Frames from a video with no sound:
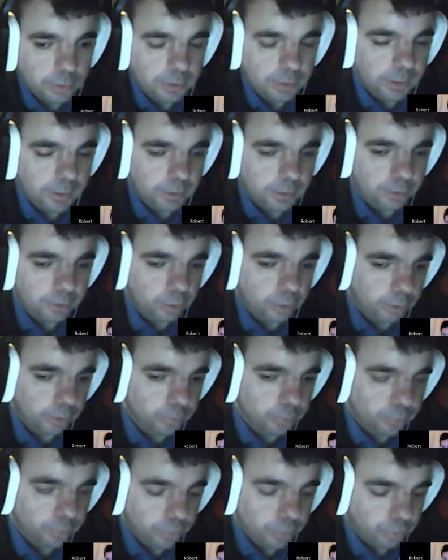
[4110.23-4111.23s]
He's
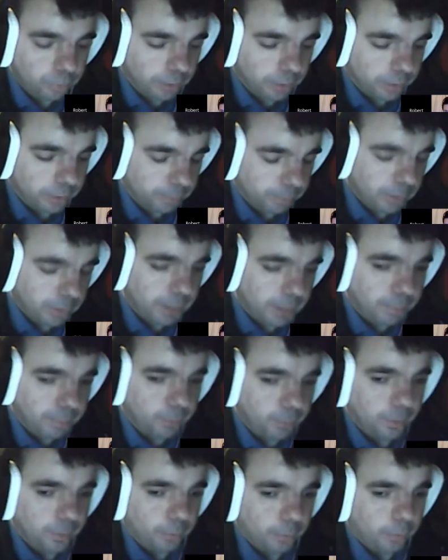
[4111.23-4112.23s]
gone through like the
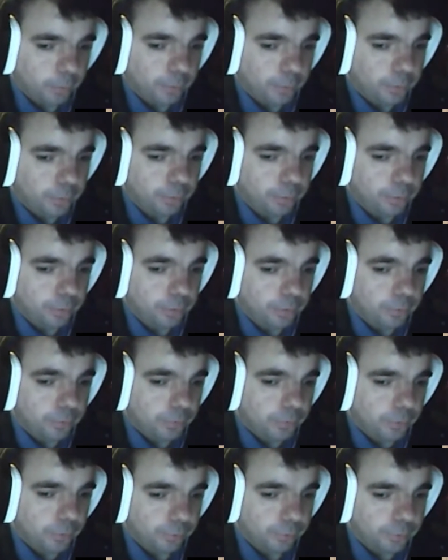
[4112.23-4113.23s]
paperwork with you
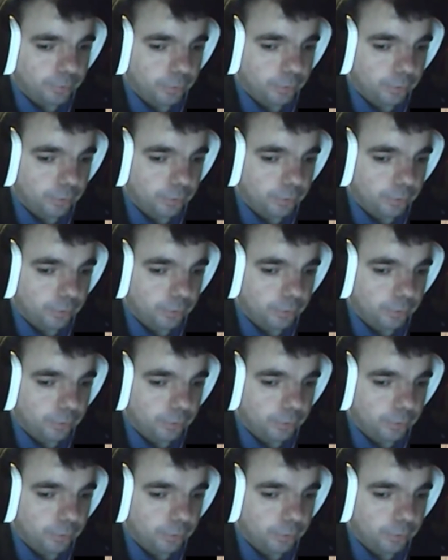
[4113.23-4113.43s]
first.